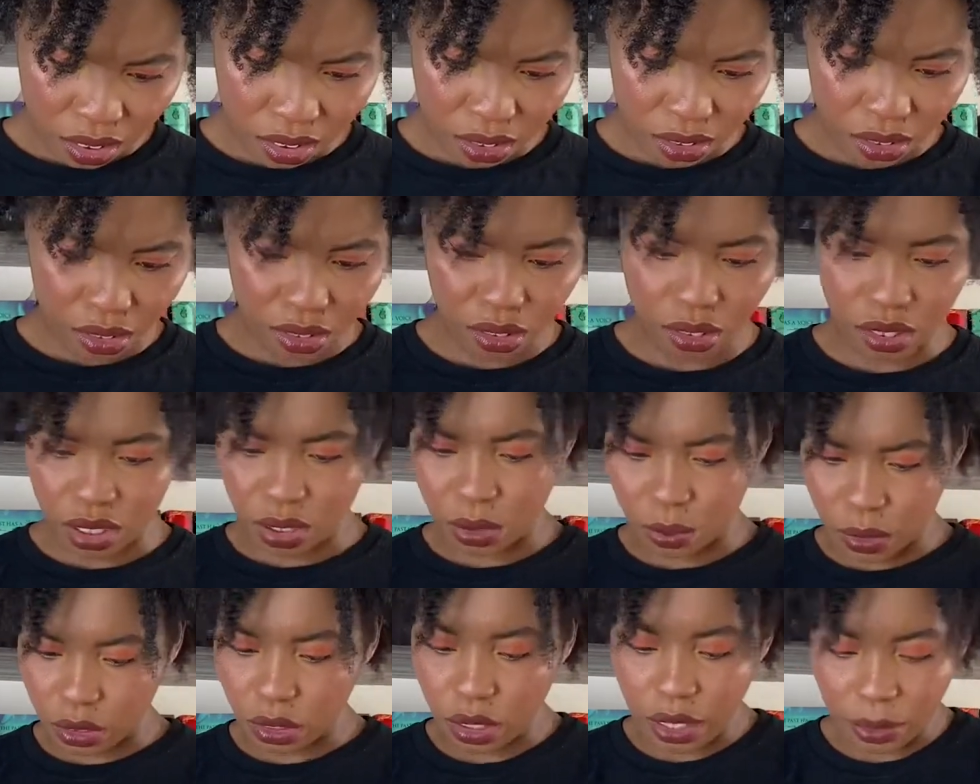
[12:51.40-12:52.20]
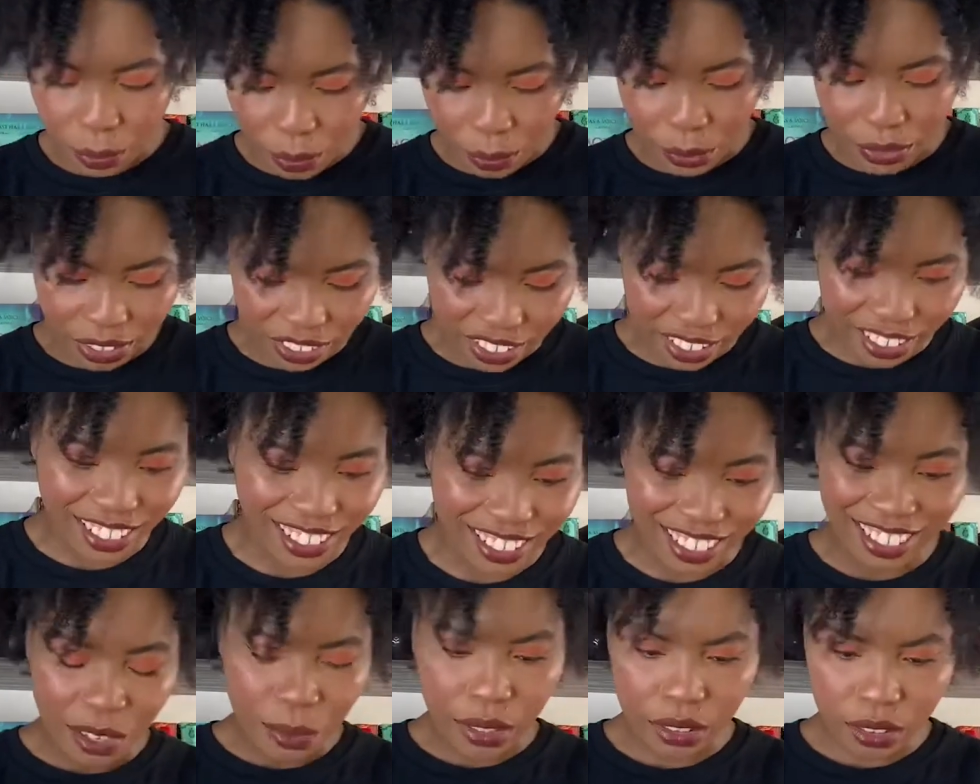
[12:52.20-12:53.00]
Oh gosh, just wait. Okay,
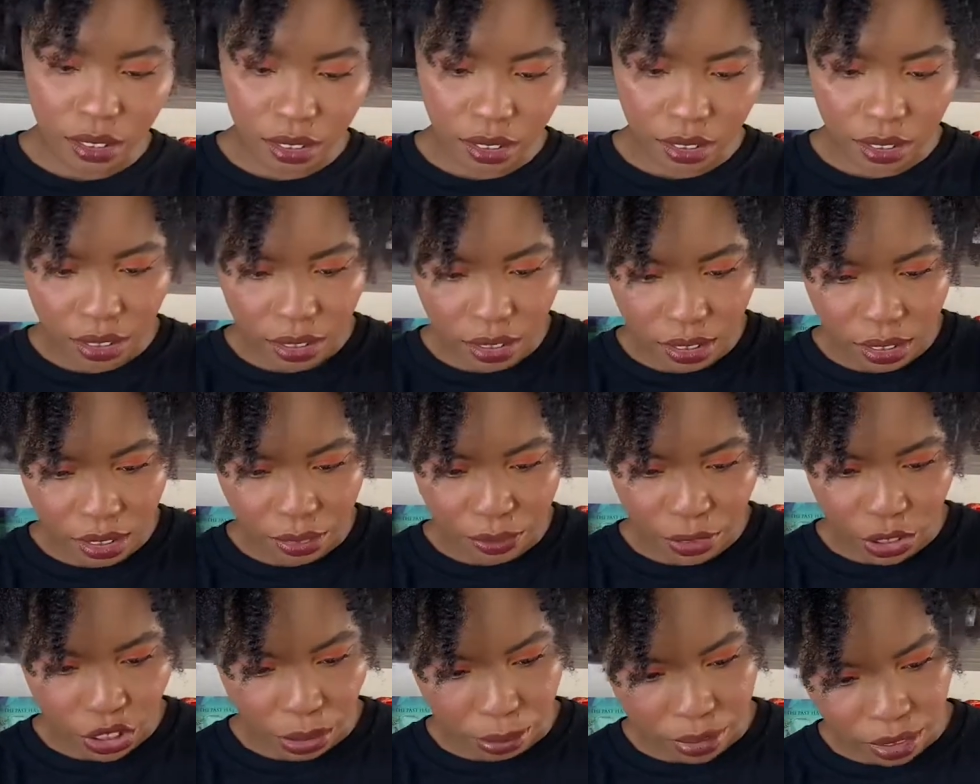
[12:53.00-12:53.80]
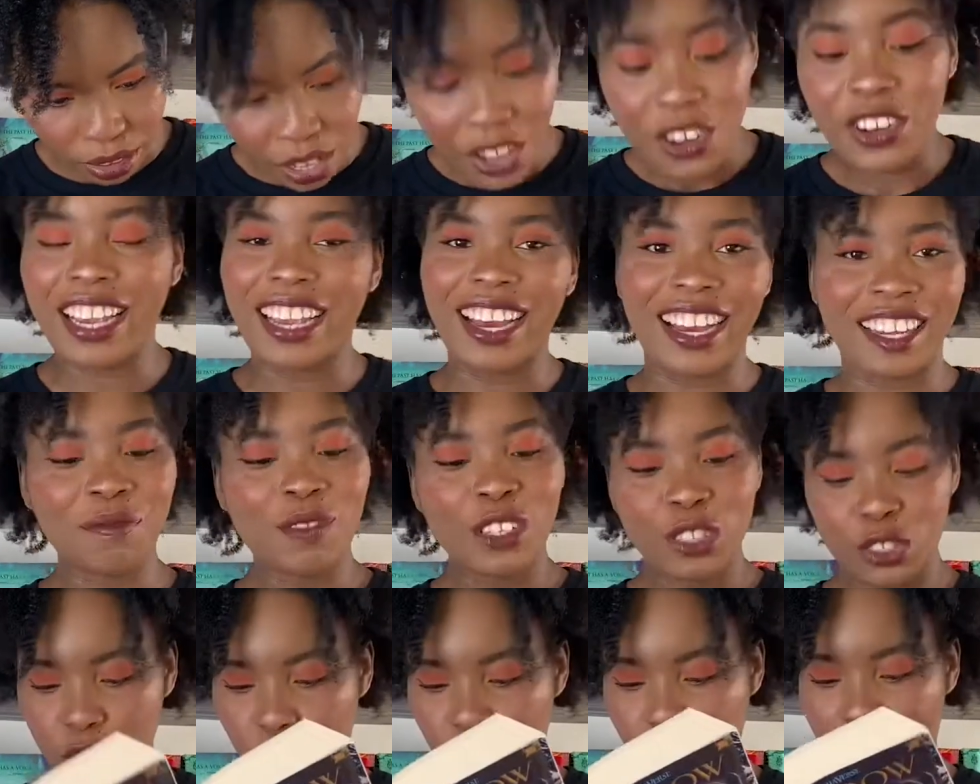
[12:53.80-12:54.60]
wait. This is the first chapter. Okay, yeah.
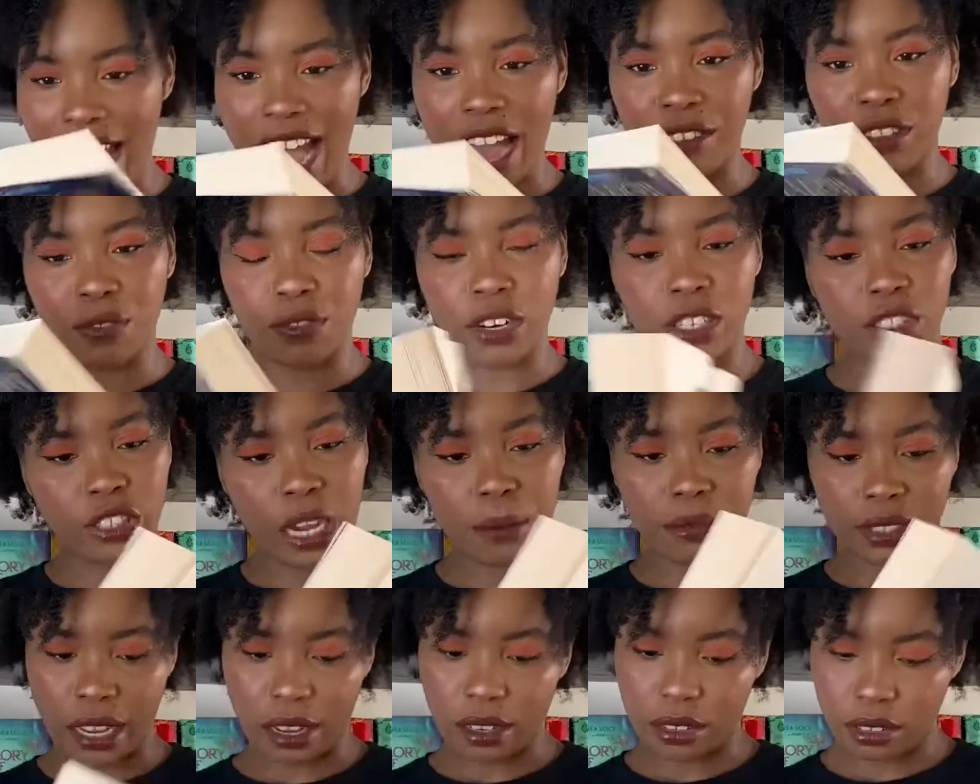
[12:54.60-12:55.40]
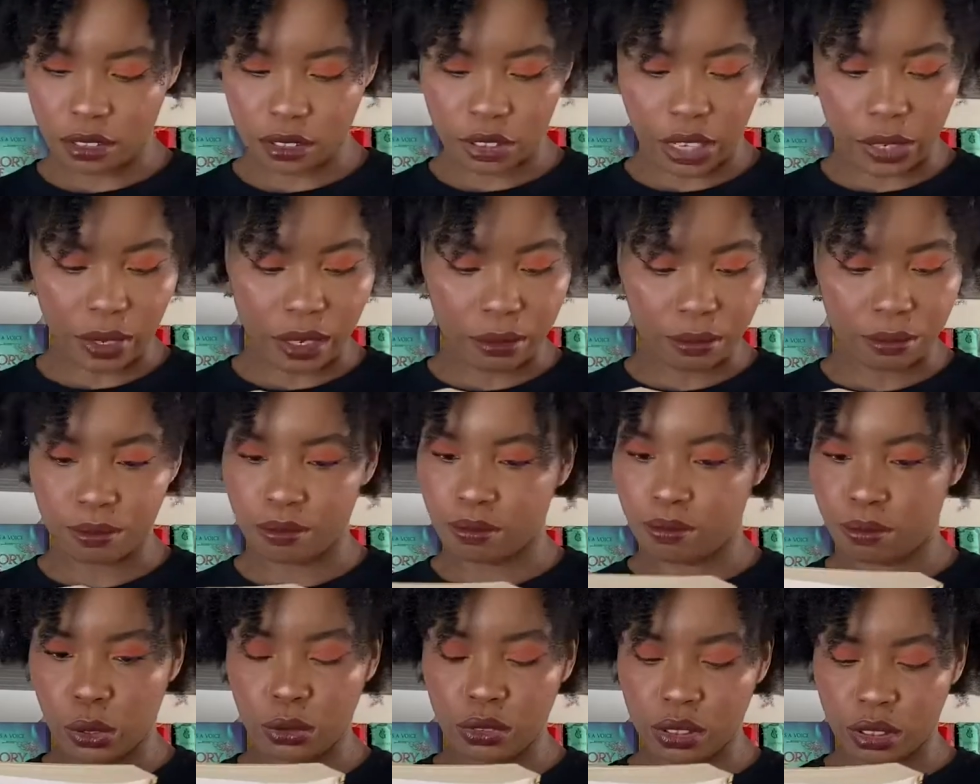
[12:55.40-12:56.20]
So I have the first chapter, the Shadow and
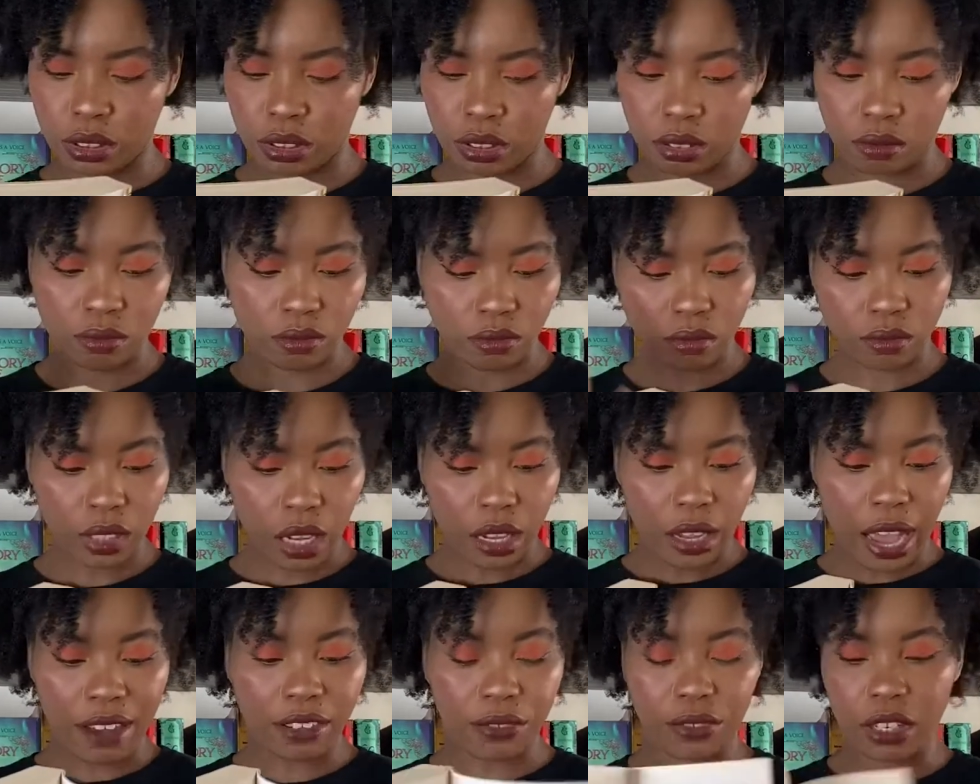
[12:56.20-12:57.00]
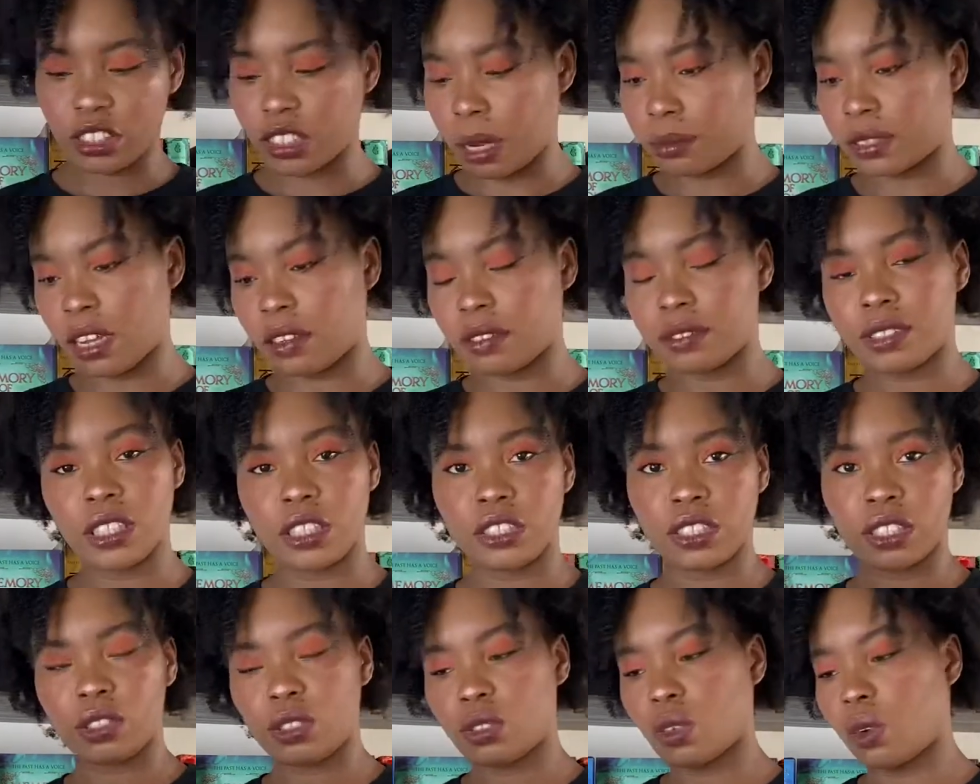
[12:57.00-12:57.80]
Bones. I have the first chapter of Sage
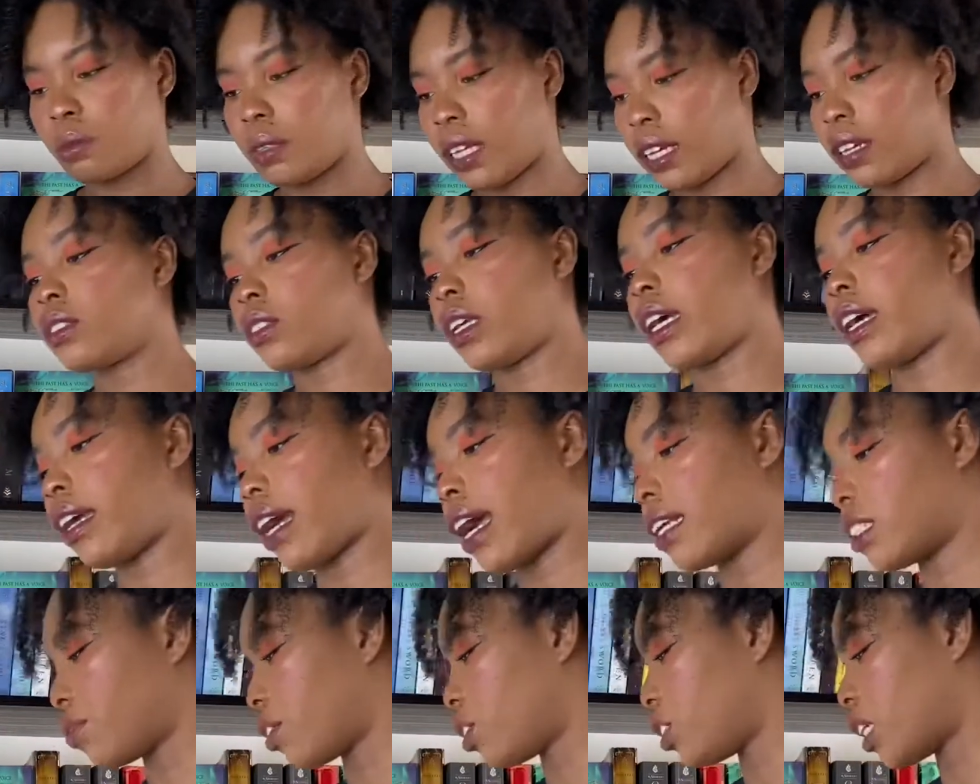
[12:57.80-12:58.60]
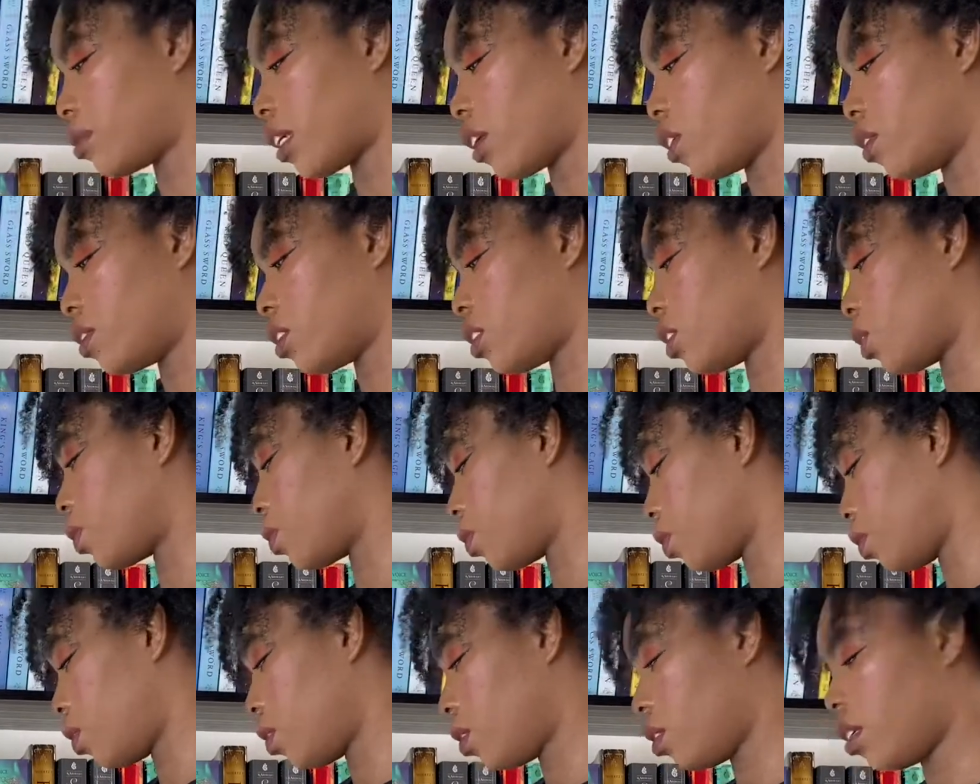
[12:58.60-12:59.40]
and Storm here. So yeah, I have the first chapter of the sequel.
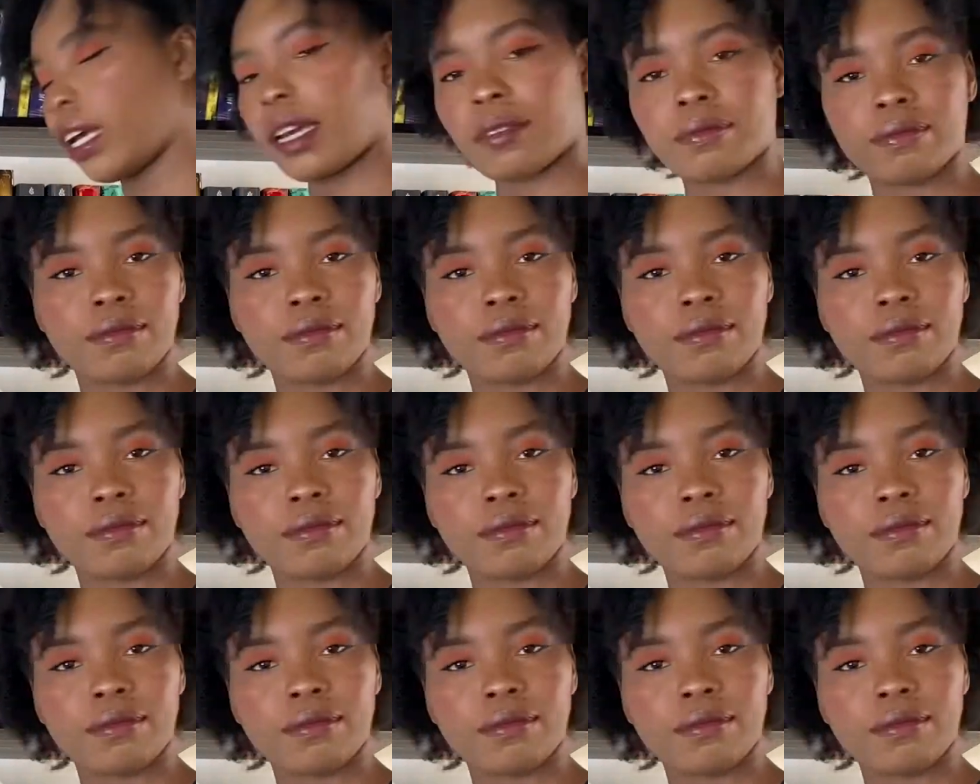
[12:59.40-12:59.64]
Yeah.